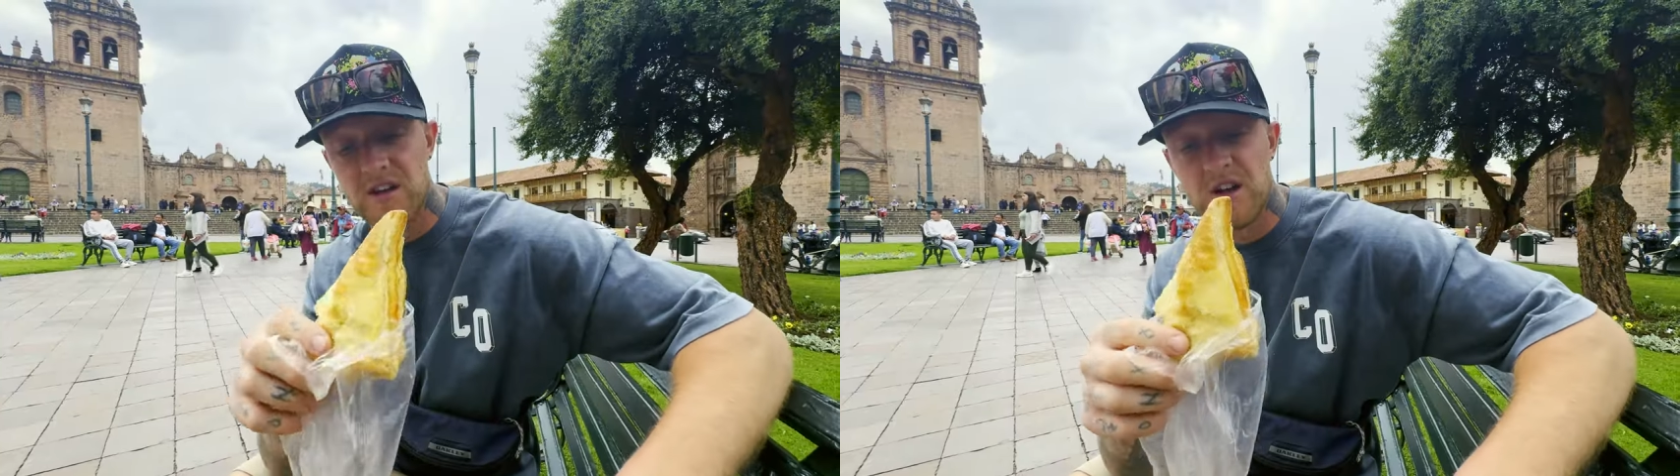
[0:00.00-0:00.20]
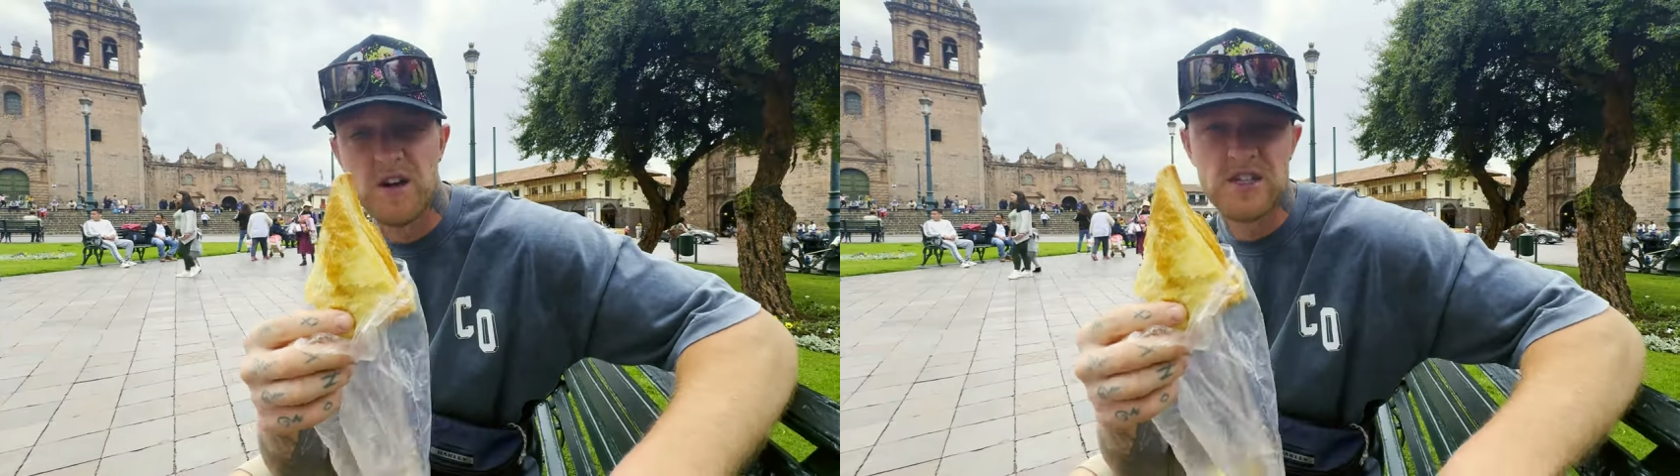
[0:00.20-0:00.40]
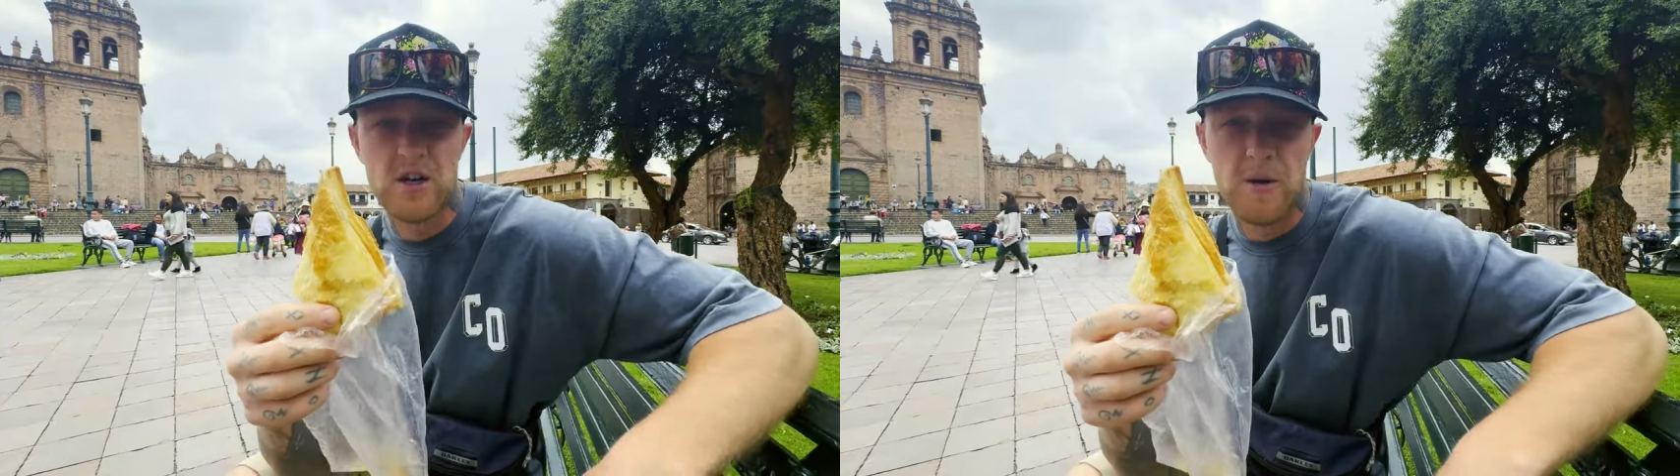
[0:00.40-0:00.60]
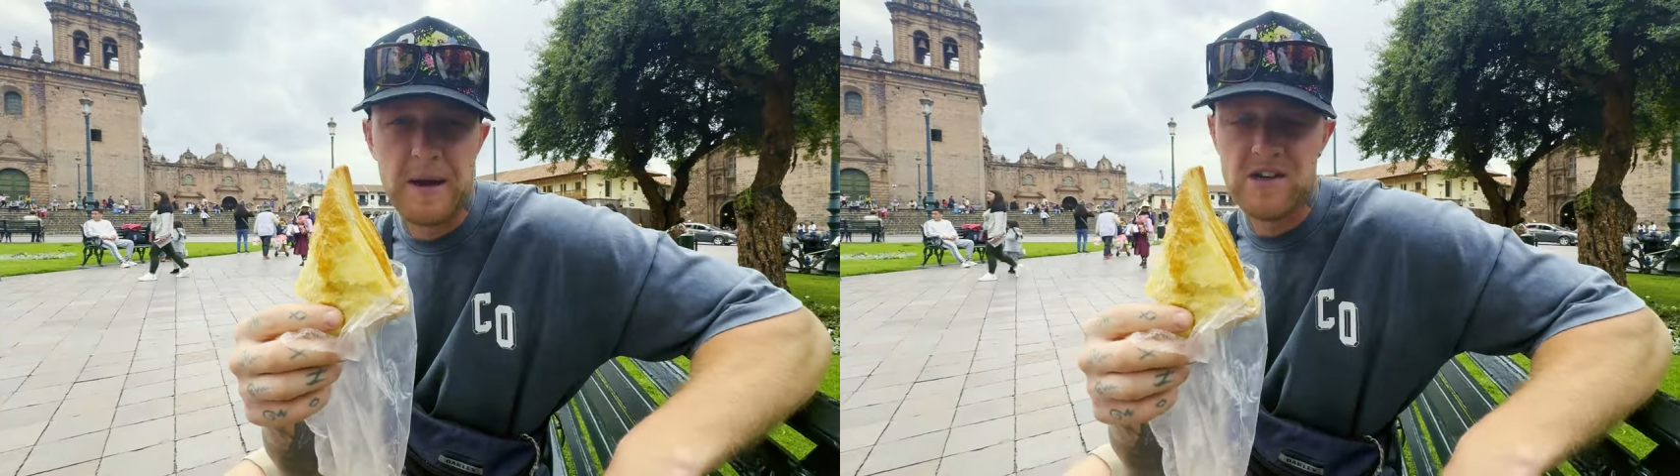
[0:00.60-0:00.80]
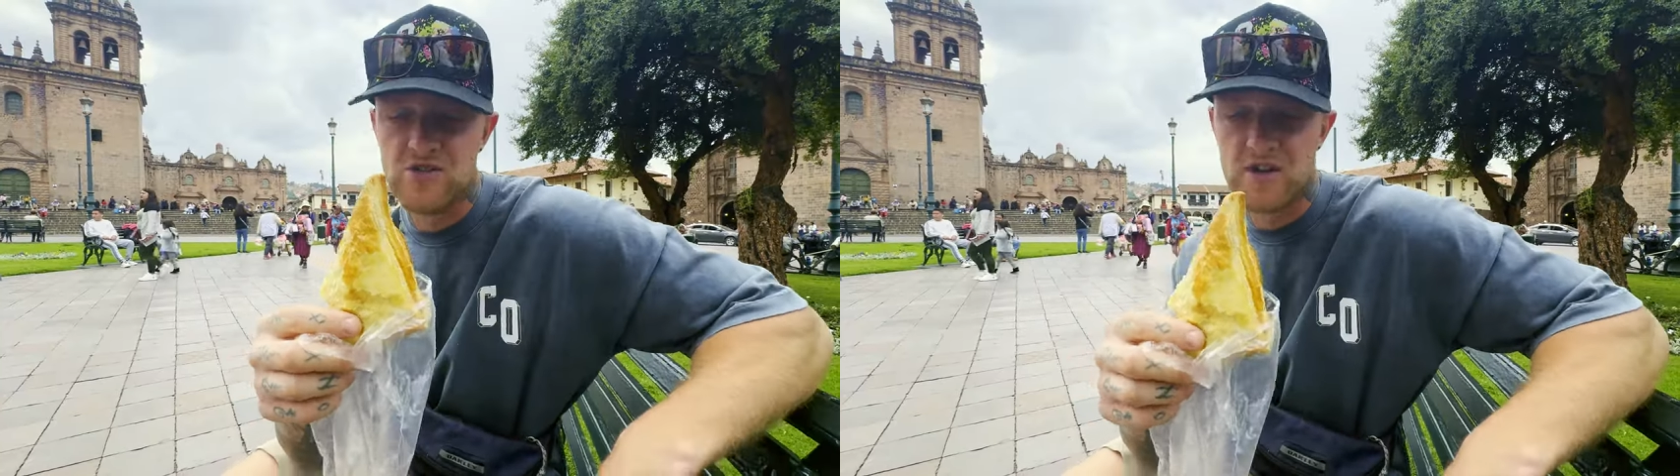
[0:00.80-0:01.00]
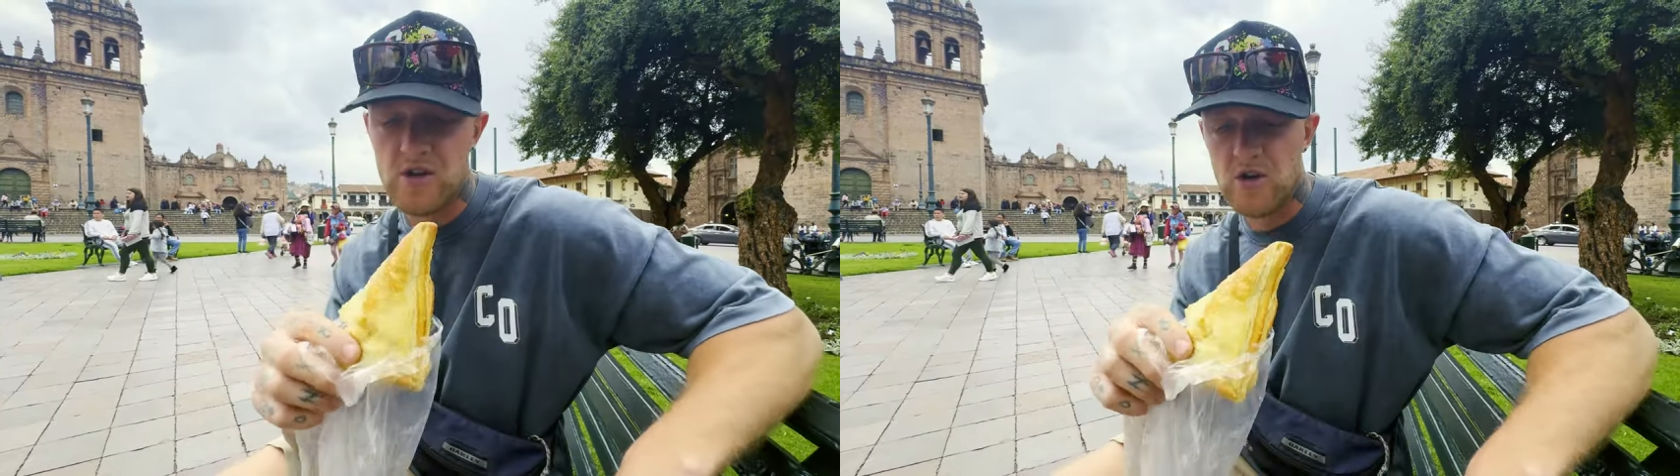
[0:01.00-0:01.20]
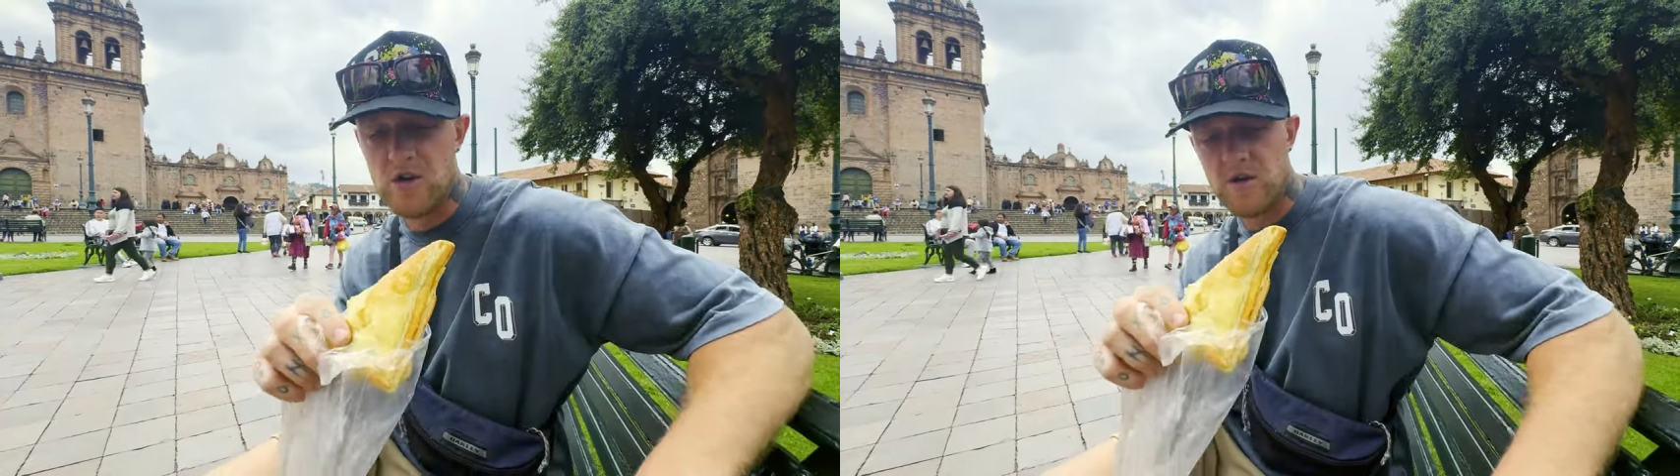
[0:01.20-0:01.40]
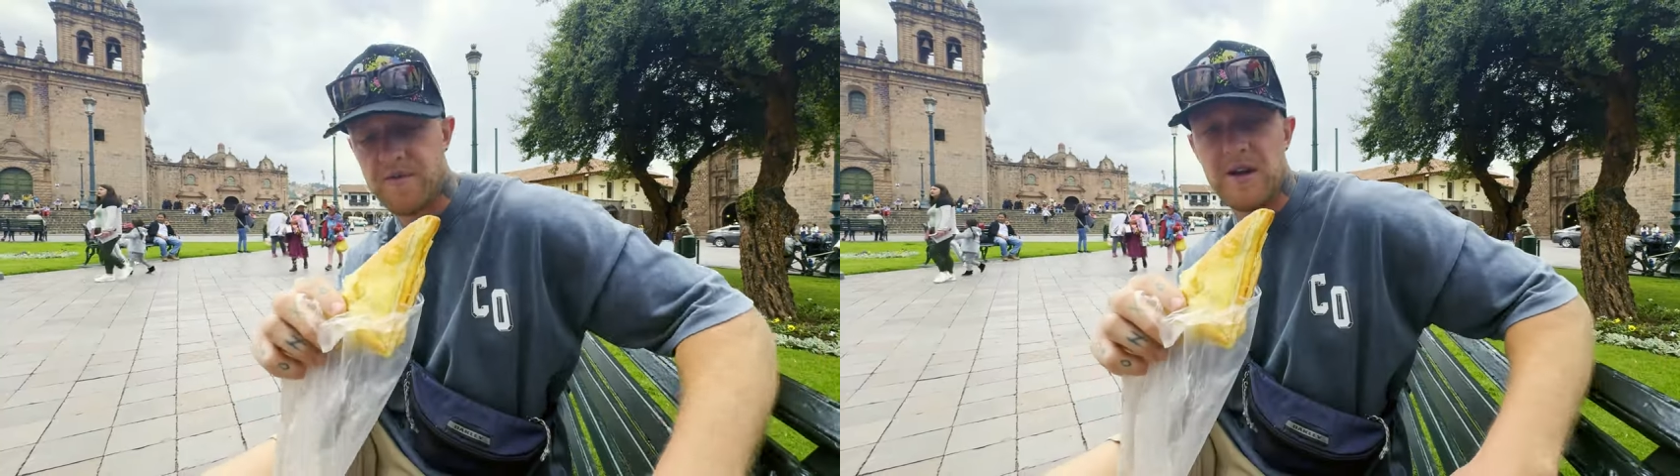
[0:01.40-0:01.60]
I know it's a lot of pastry and not a
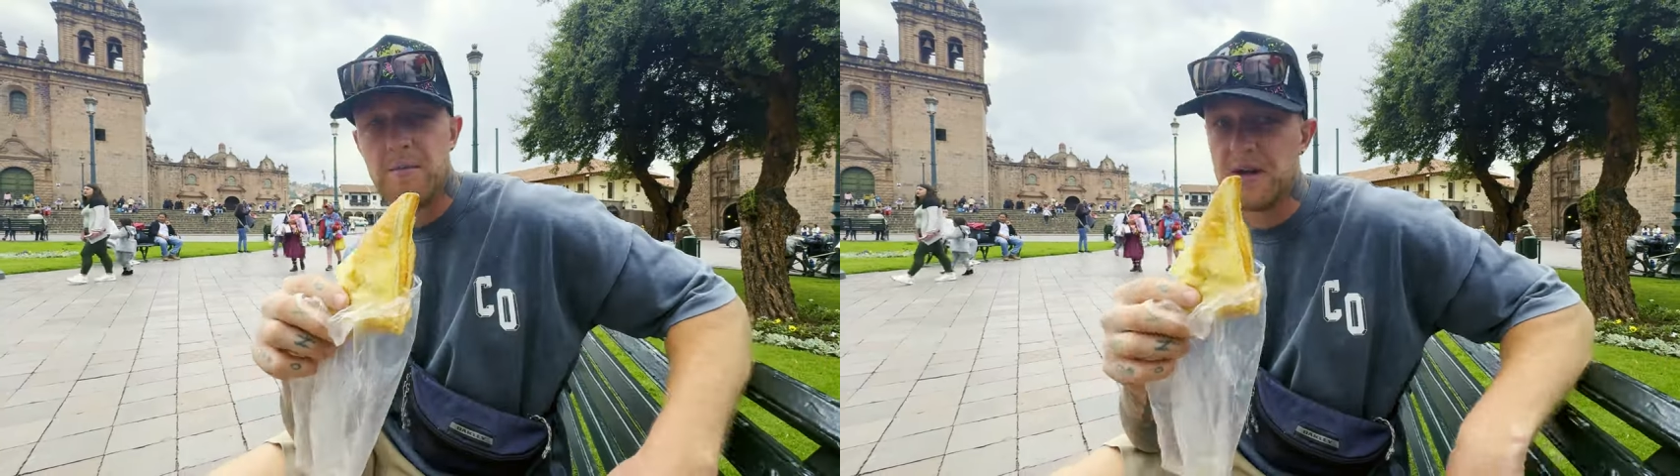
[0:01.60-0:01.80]
lot of filling,